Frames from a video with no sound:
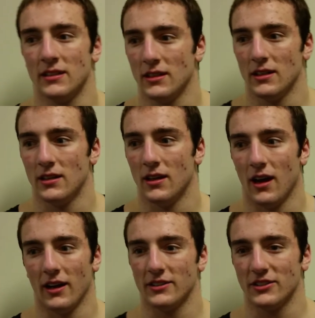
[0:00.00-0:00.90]

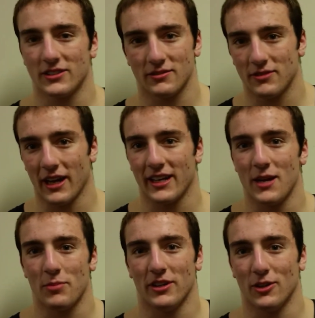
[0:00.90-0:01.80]
You just got to
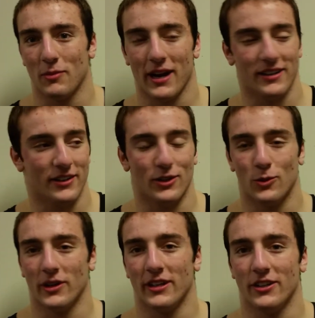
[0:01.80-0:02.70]
keep it in your mind that
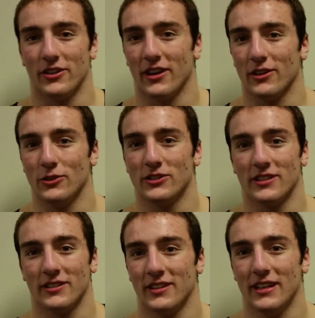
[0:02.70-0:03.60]
you're winning, you're not
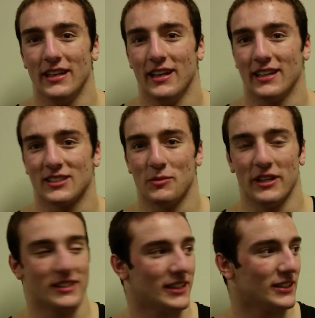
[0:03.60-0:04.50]
losing. That's the
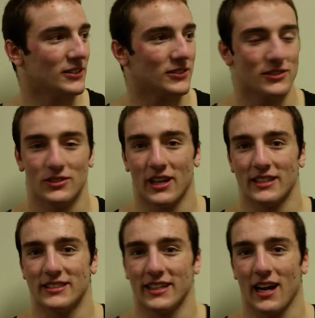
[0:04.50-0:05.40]
main thing. You
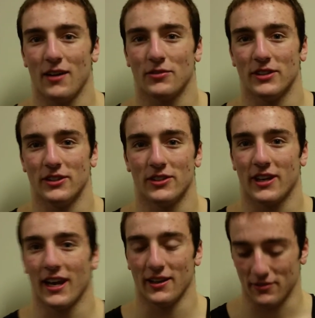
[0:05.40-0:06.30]
got to stay
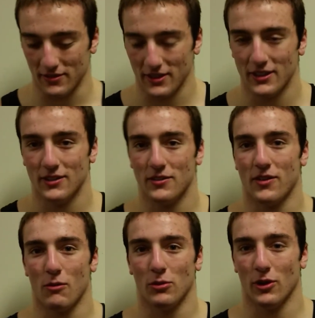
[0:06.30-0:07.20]
confident. You can't
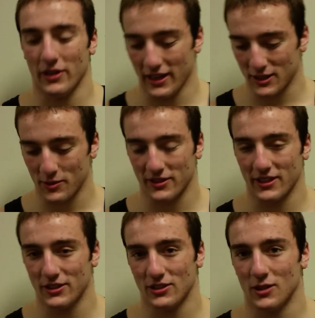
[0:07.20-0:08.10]
fall below that
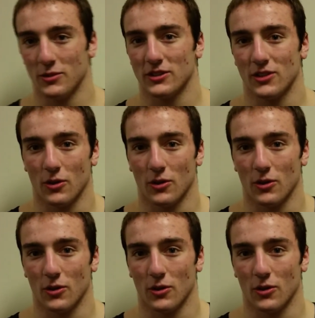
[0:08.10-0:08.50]
expectation limit.